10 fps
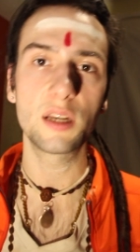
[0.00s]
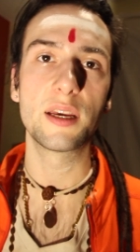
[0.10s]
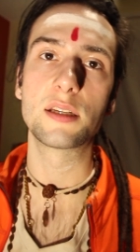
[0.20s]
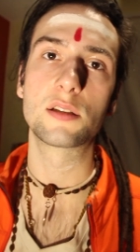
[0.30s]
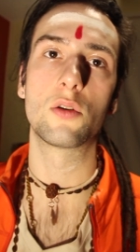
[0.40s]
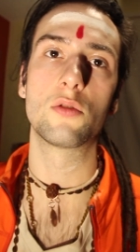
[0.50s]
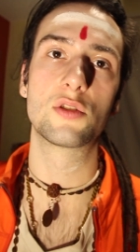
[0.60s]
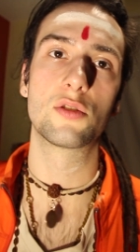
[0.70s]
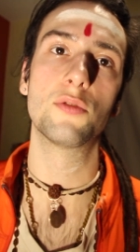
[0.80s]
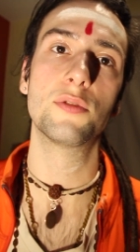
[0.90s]
yes
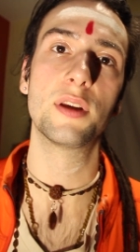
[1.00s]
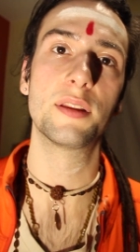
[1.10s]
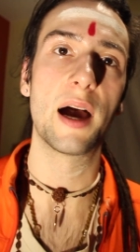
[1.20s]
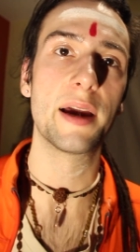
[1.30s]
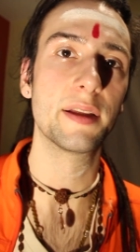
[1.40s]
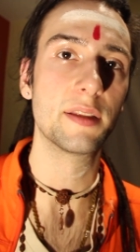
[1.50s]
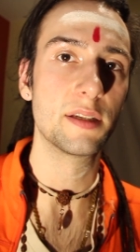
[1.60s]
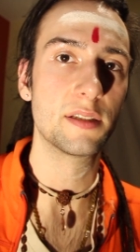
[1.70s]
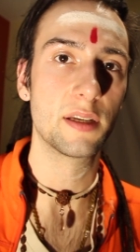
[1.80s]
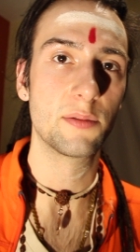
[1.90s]
also the diet
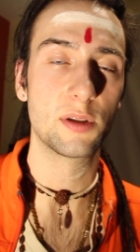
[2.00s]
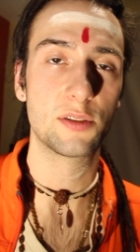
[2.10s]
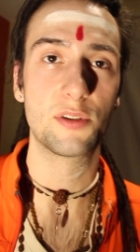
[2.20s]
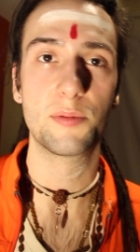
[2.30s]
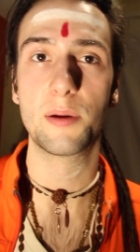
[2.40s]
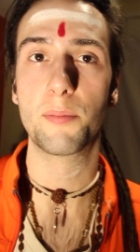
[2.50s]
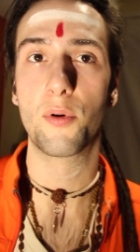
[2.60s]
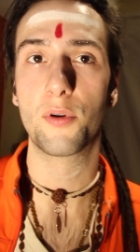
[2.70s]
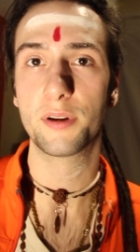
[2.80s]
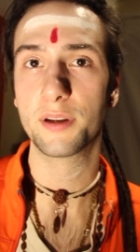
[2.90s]
is extremely
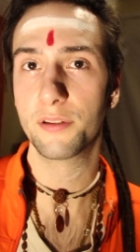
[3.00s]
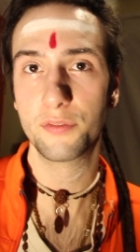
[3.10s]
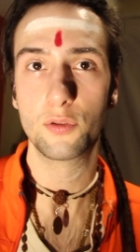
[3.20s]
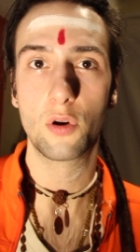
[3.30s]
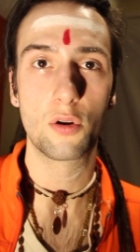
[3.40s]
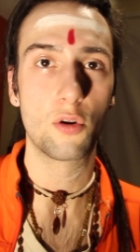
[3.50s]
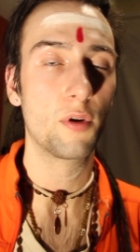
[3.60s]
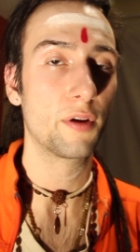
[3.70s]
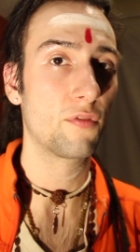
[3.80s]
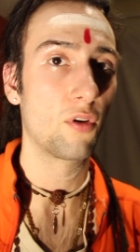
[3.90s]
important if you are
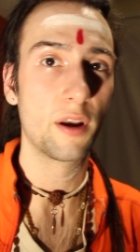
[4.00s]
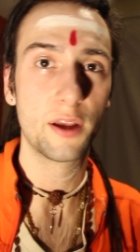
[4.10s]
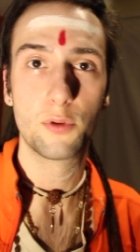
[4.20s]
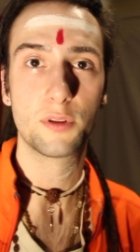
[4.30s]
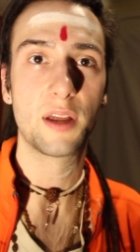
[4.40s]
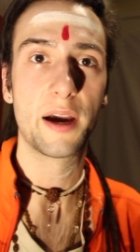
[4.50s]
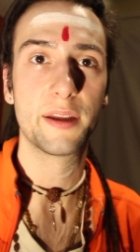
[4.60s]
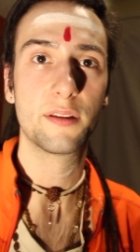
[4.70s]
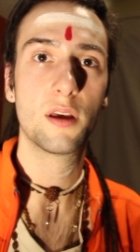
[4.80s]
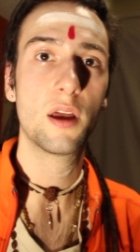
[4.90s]
going for liquid
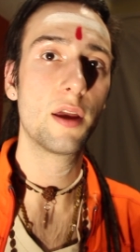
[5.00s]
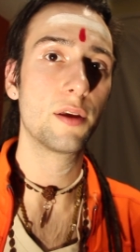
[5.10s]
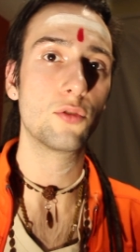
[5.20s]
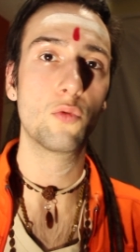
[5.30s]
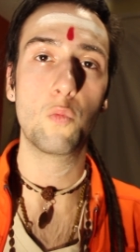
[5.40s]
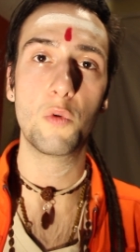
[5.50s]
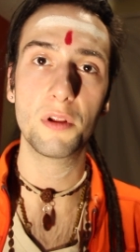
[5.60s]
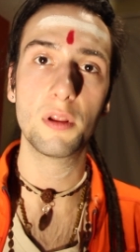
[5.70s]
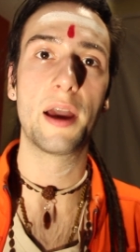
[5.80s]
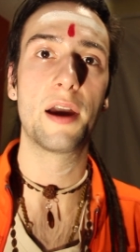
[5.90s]
diet you
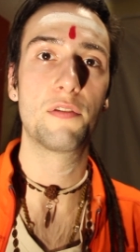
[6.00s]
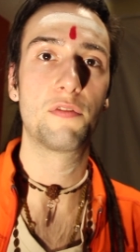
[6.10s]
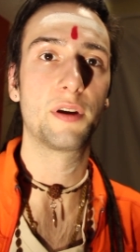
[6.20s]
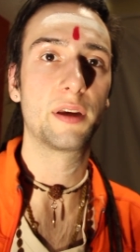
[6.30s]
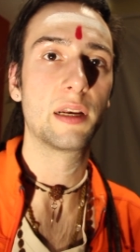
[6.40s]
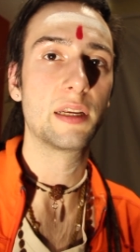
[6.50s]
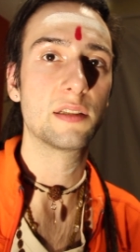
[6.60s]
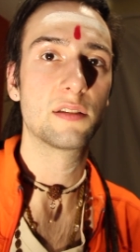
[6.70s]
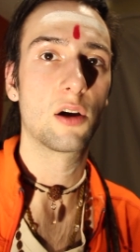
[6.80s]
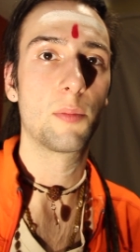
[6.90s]
will have a clean
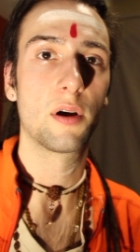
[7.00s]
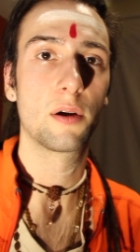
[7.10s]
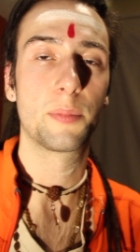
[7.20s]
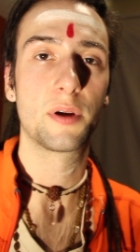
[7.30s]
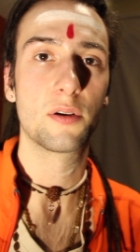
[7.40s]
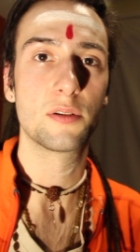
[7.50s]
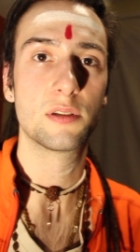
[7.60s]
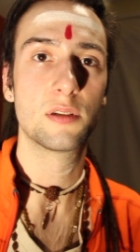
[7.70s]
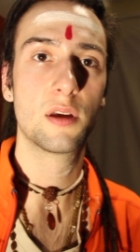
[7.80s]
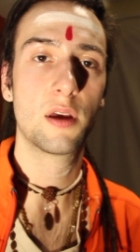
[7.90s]
stomach
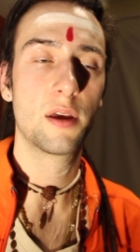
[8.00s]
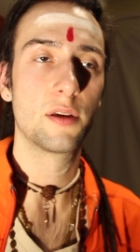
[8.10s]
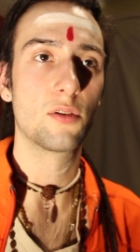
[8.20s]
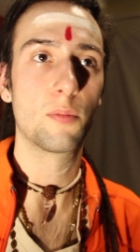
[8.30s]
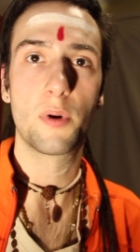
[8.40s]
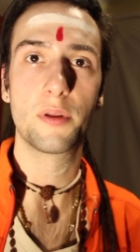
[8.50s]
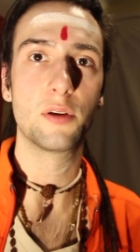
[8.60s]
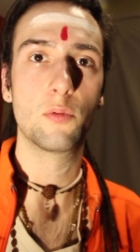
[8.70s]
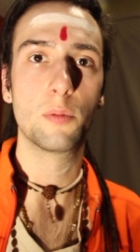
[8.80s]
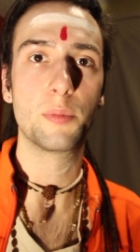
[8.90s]
because your
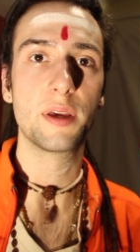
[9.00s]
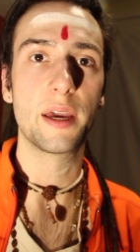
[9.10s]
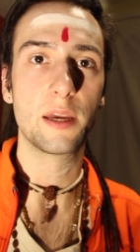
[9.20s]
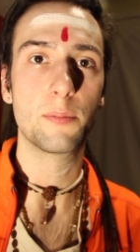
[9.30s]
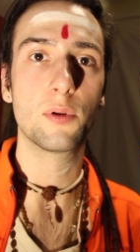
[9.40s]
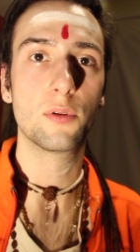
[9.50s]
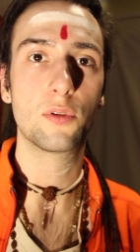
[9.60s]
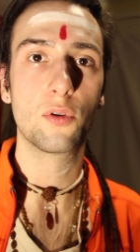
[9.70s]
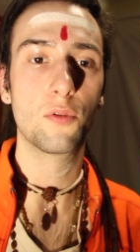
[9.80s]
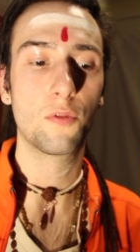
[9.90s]
body will be able
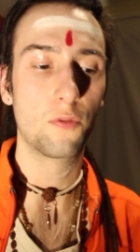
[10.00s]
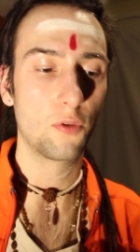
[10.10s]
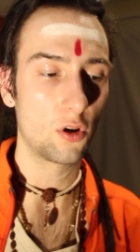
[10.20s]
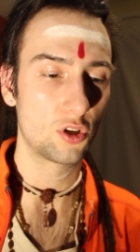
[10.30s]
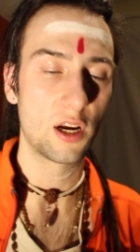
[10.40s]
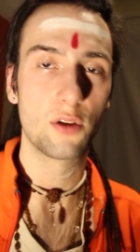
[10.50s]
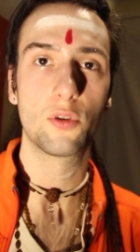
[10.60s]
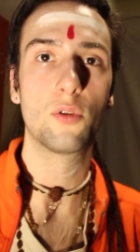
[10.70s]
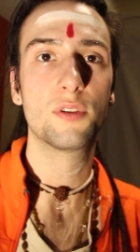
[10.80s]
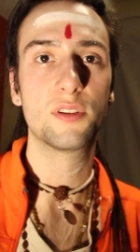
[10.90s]
to flush out
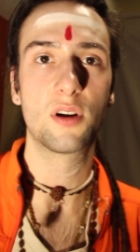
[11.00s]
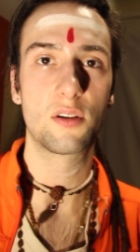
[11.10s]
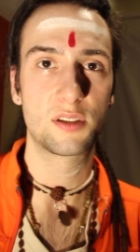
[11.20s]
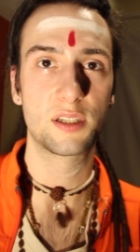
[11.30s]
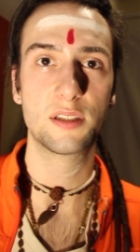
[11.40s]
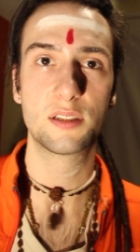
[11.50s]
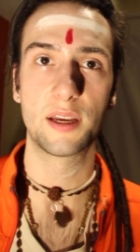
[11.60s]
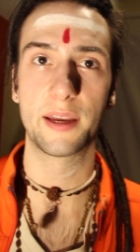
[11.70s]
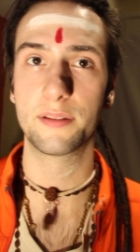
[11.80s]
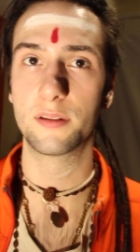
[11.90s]
all the toxins
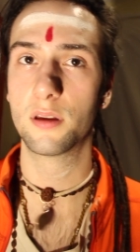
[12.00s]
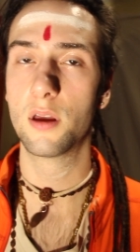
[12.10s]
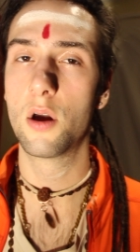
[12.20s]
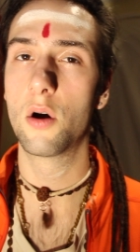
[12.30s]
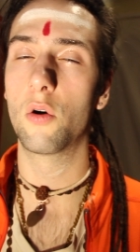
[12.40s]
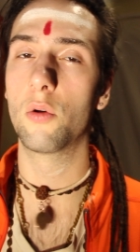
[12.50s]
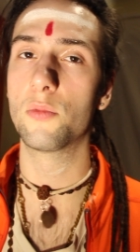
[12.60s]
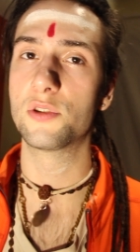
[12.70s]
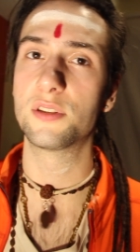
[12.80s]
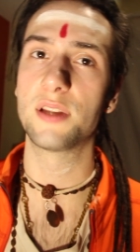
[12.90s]
and
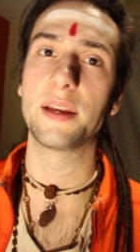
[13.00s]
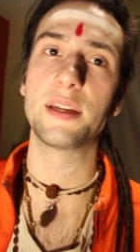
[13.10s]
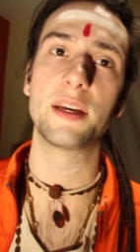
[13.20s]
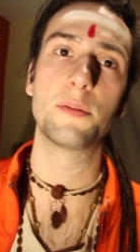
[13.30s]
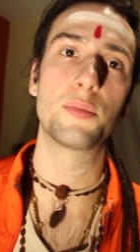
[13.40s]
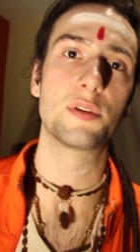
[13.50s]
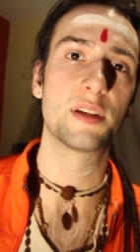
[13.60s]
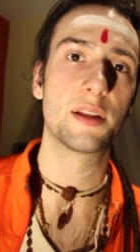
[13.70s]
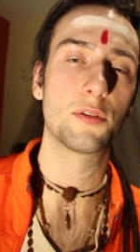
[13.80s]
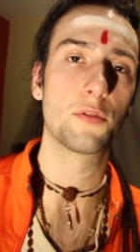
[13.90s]
almost
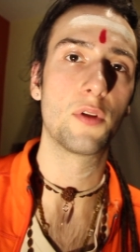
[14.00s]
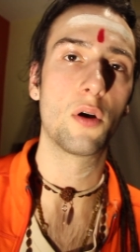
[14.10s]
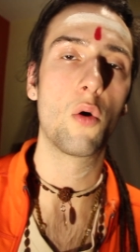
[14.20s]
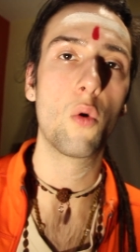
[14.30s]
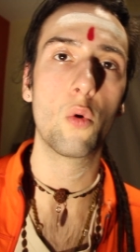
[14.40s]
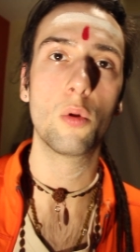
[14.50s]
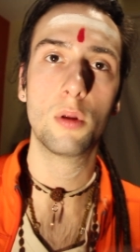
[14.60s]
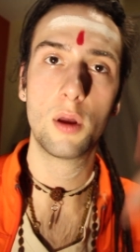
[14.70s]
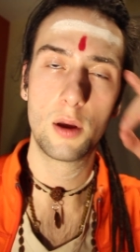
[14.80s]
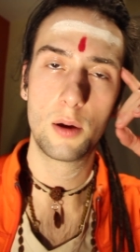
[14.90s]
98% of the whole